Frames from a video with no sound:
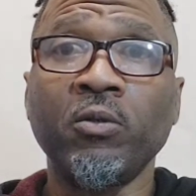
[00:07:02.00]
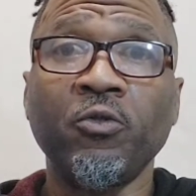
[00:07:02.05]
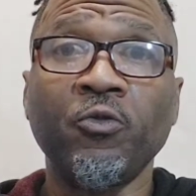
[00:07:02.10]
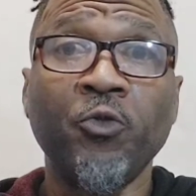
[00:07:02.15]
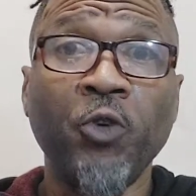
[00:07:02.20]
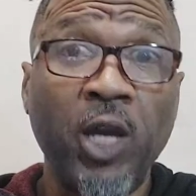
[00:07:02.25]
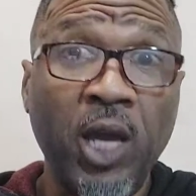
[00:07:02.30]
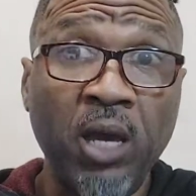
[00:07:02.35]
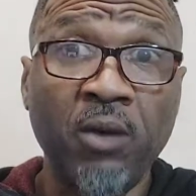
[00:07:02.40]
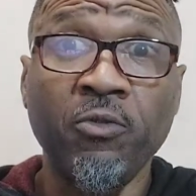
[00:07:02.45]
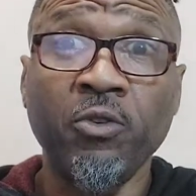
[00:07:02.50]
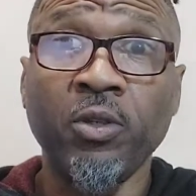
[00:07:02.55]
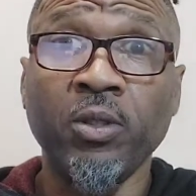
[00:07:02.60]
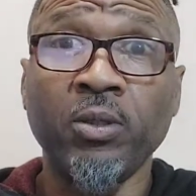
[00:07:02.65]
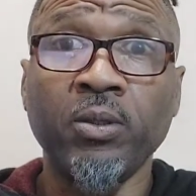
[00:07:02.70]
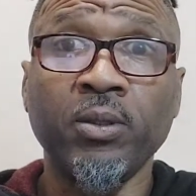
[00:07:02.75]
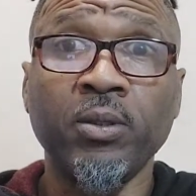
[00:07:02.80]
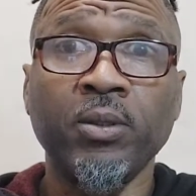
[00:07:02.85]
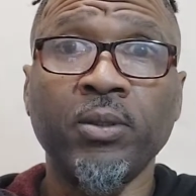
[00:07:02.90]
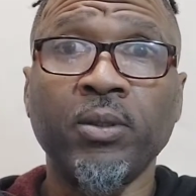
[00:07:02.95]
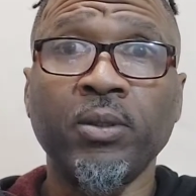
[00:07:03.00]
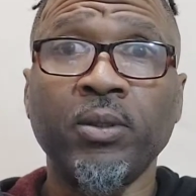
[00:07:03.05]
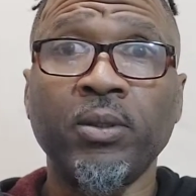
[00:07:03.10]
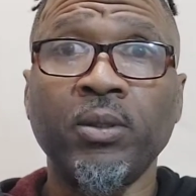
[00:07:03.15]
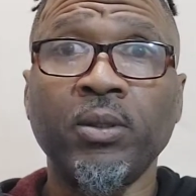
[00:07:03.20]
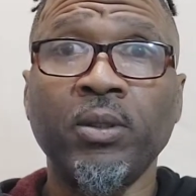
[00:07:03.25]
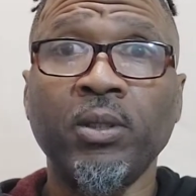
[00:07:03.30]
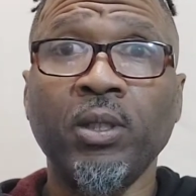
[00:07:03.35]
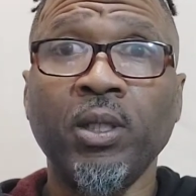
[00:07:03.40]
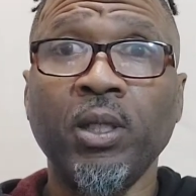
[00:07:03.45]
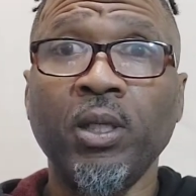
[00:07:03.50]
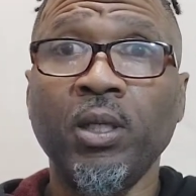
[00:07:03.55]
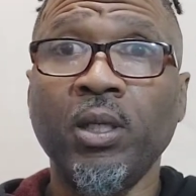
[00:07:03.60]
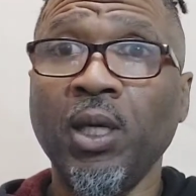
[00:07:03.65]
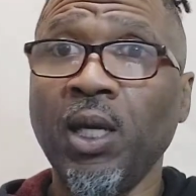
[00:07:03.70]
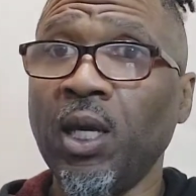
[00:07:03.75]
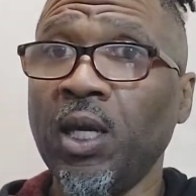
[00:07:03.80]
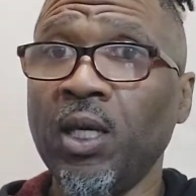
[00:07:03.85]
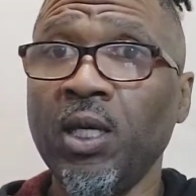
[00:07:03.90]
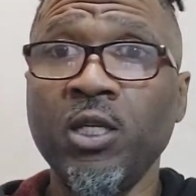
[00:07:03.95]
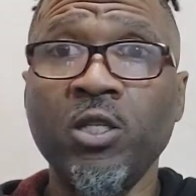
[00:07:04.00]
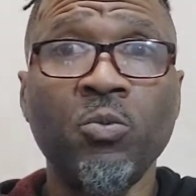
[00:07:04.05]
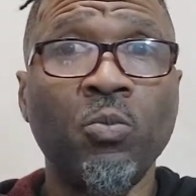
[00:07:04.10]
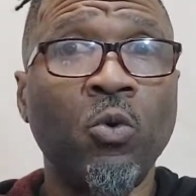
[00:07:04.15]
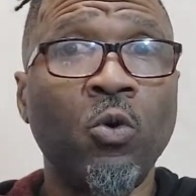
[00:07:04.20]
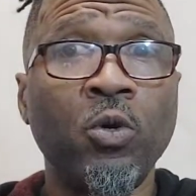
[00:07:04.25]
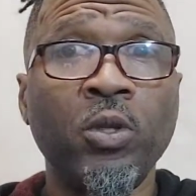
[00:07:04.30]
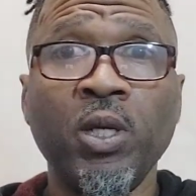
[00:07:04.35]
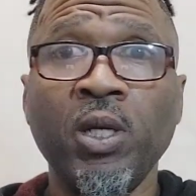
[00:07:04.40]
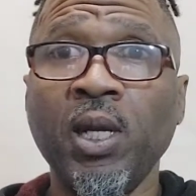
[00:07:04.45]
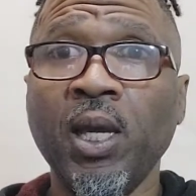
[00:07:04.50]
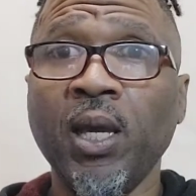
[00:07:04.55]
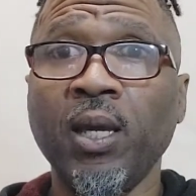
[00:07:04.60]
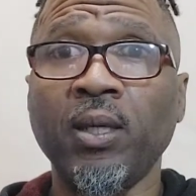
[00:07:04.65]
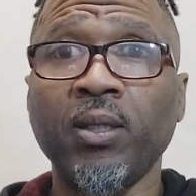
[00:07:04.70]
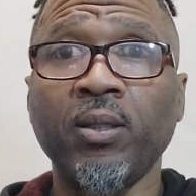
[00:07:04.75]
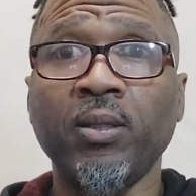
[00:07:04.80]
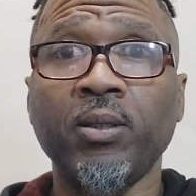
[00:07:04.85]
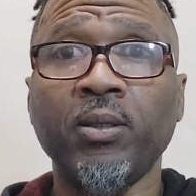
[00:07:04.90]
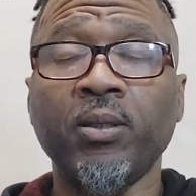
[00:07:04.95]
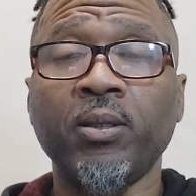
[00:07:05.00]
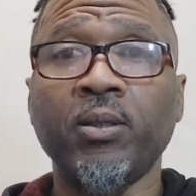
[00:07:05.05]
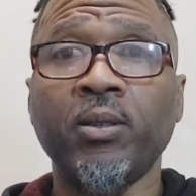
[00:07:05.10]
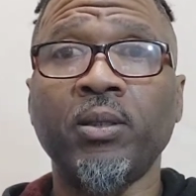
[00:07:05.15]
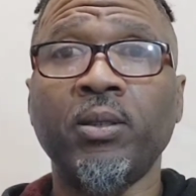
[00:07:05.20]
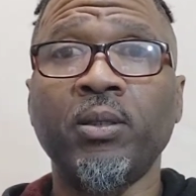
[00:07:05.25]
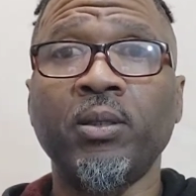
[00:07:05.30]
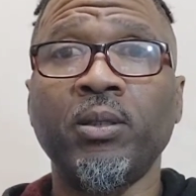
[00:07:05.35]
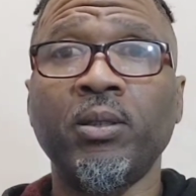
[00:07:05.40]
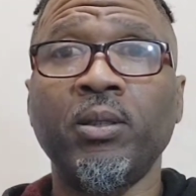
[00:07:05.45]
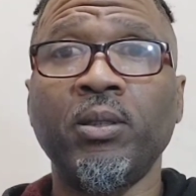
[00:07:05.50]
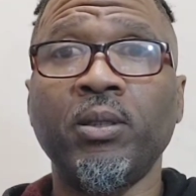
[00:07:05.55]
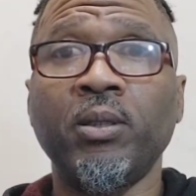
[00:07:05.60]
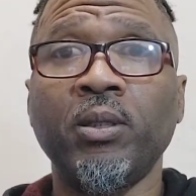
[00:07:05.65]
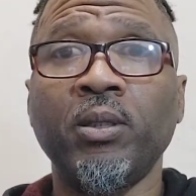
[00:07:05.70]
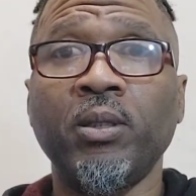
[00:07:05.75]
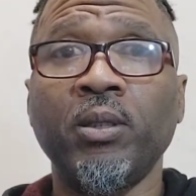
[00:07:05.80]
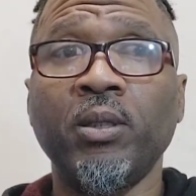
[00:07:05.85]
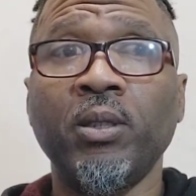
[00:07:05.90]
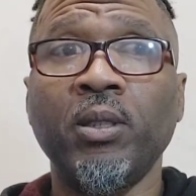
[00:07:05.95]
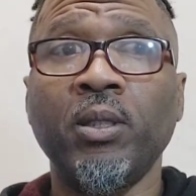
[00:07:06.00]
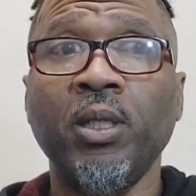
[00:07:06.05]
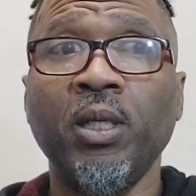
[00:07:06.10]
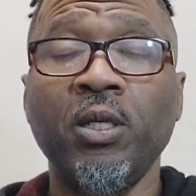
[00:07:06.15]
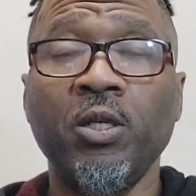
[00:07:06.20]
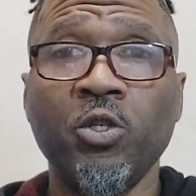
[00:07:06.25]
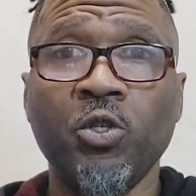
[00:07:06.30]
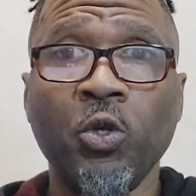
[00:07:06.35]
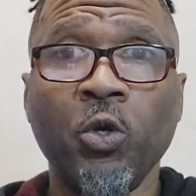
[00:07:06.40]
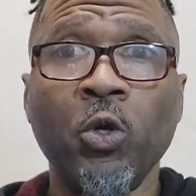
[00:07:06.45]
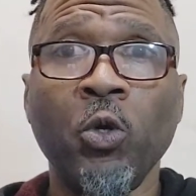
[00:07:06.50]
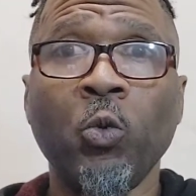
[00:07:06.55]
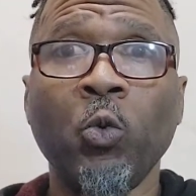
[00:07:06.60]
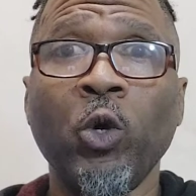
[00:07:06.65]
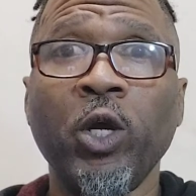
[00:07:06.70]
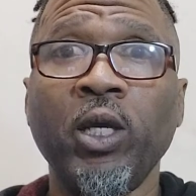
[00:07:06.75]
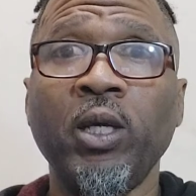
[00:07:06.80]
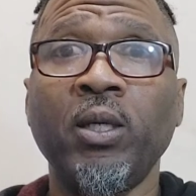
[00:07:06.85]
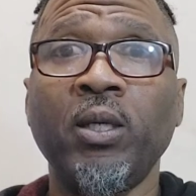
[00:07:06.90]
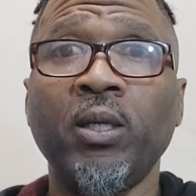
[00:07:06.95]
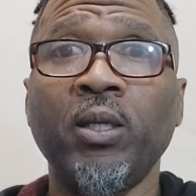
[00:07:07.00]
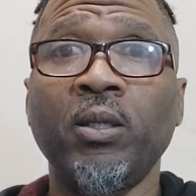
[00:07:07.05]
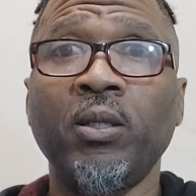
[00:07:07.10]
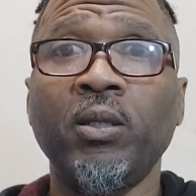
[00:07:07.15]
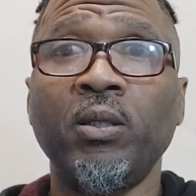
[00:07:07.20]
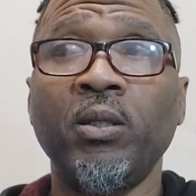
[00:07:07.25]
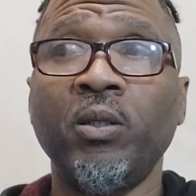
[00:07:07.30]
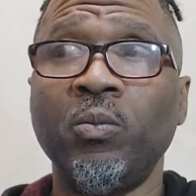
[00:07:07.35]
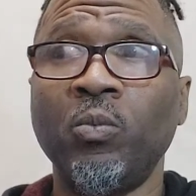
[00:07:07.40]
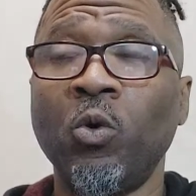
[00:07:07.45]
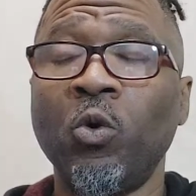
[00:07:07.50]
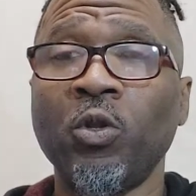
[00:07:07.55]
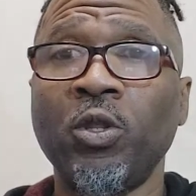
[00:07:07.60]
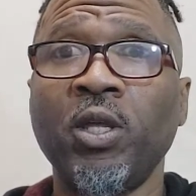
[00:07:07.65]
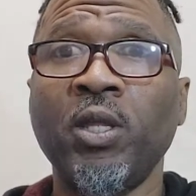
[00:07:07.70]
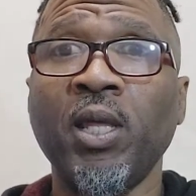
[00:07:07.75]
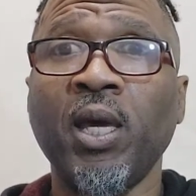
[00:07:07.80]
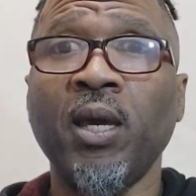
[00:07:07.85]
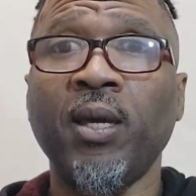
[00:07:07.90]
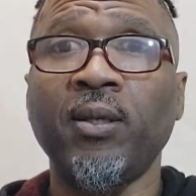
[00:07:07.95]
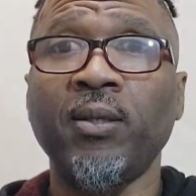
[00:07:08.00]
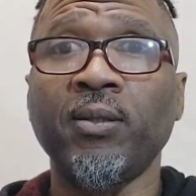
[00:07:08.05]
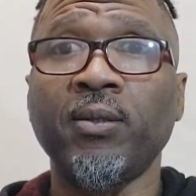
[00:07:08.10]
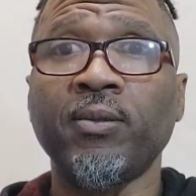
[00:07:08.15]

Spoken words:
forever. And he's more than that. He deserved way more than that.